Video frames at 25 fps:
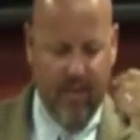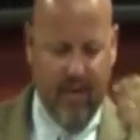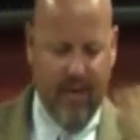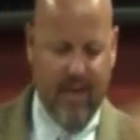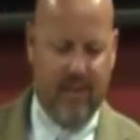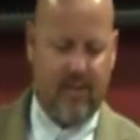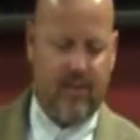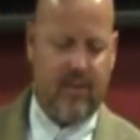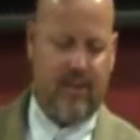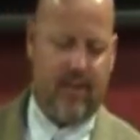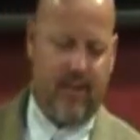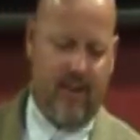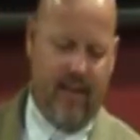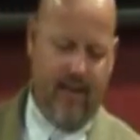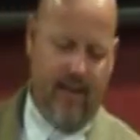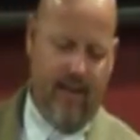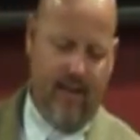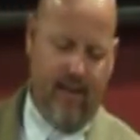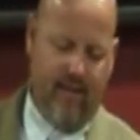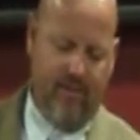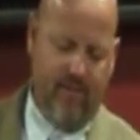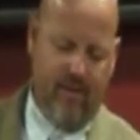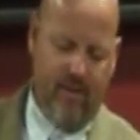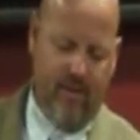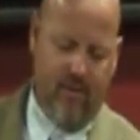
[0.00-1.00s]
Basically,
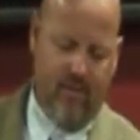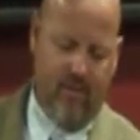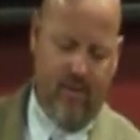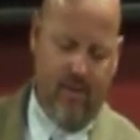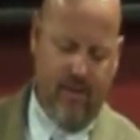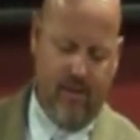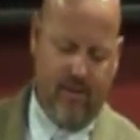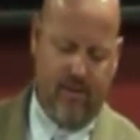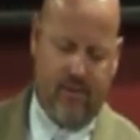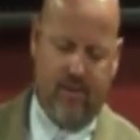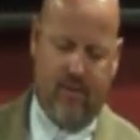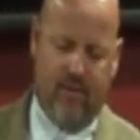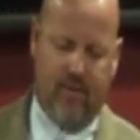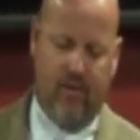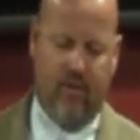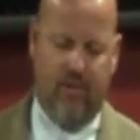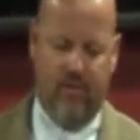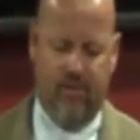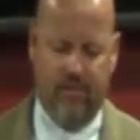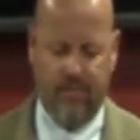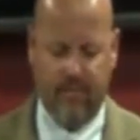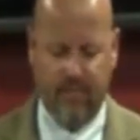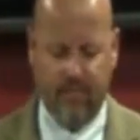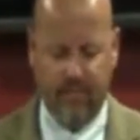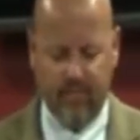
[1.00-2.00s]
if you was
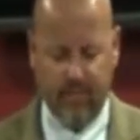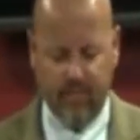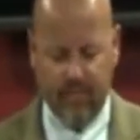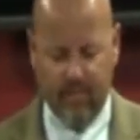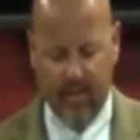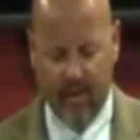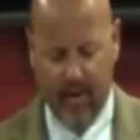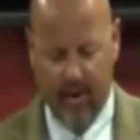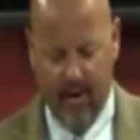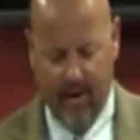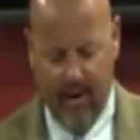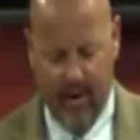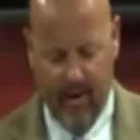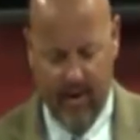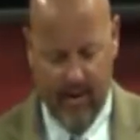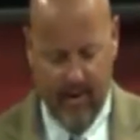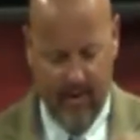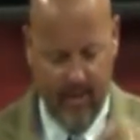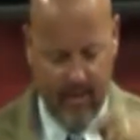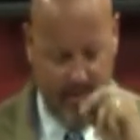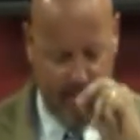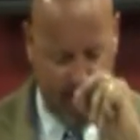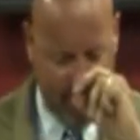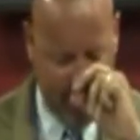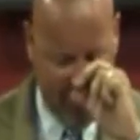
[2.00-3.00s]
to
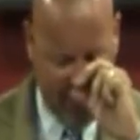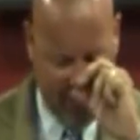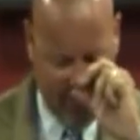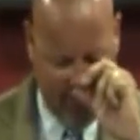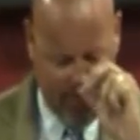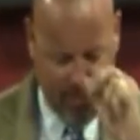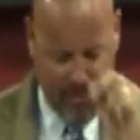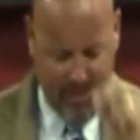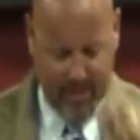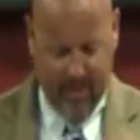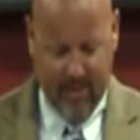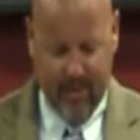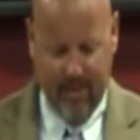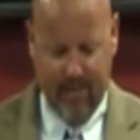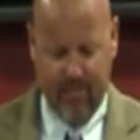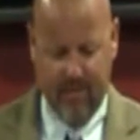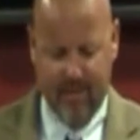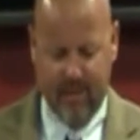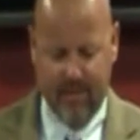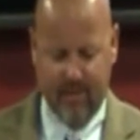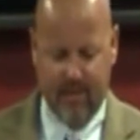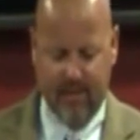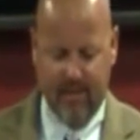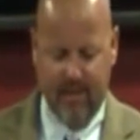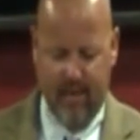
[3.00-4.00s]
uh, pick up
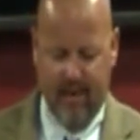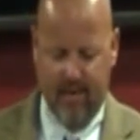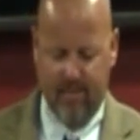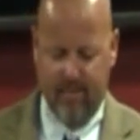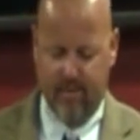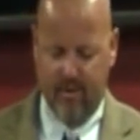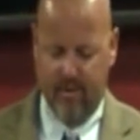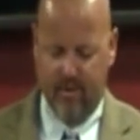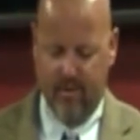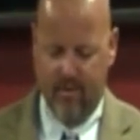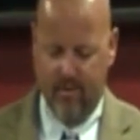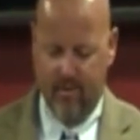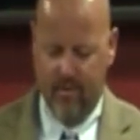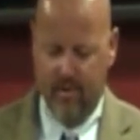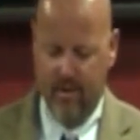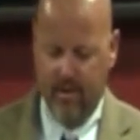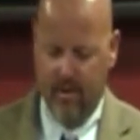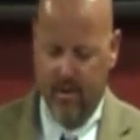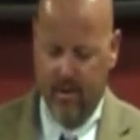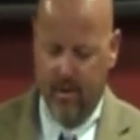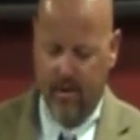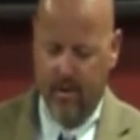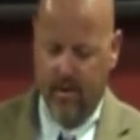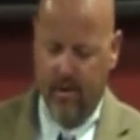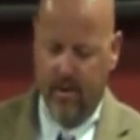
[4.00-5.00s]
in chapter
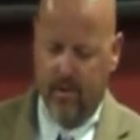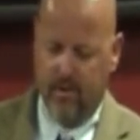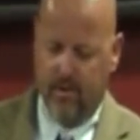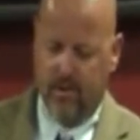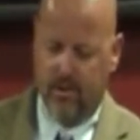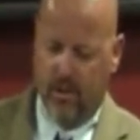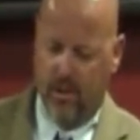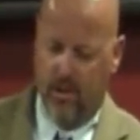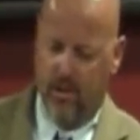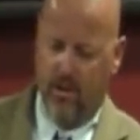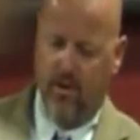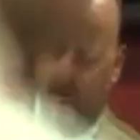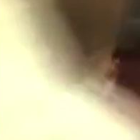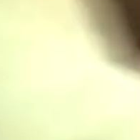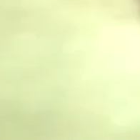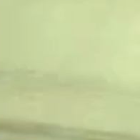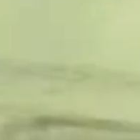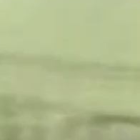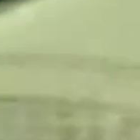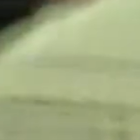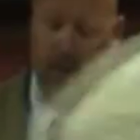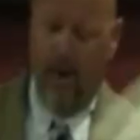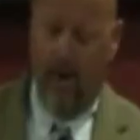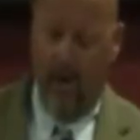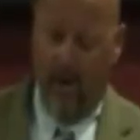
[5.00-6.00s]

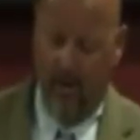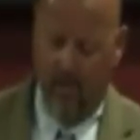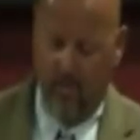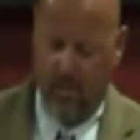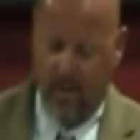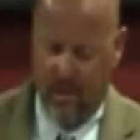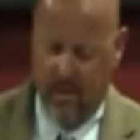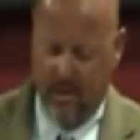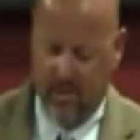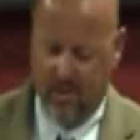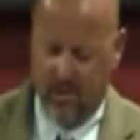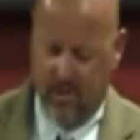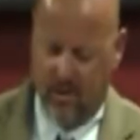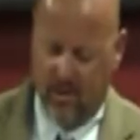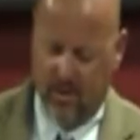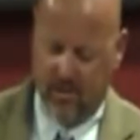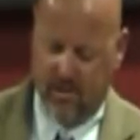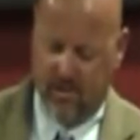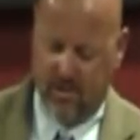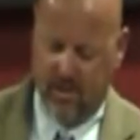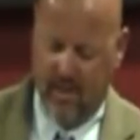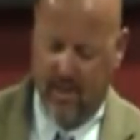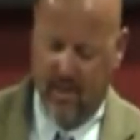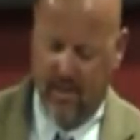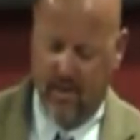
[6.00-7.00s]
2, Paul really
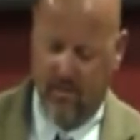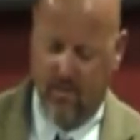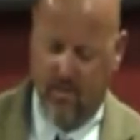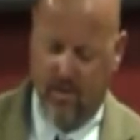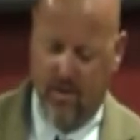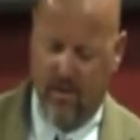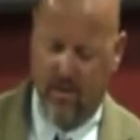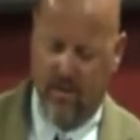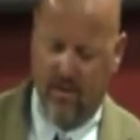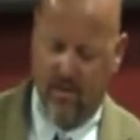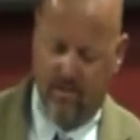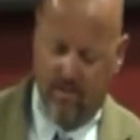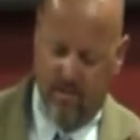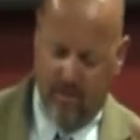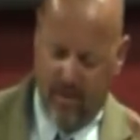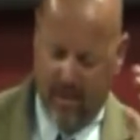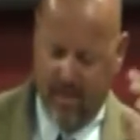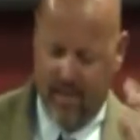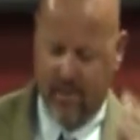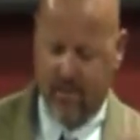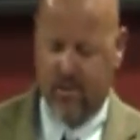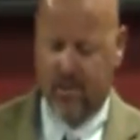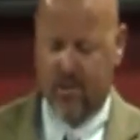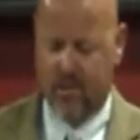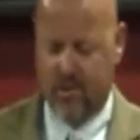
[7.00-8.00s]
starts dealing with the
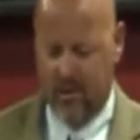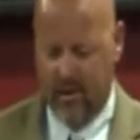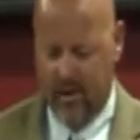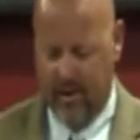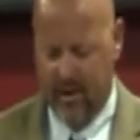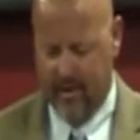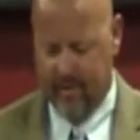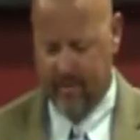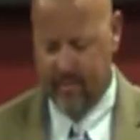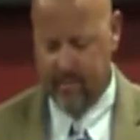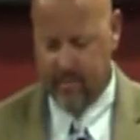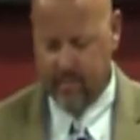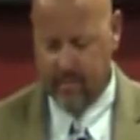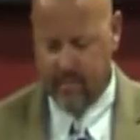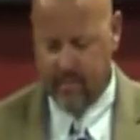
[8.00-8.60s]
ministry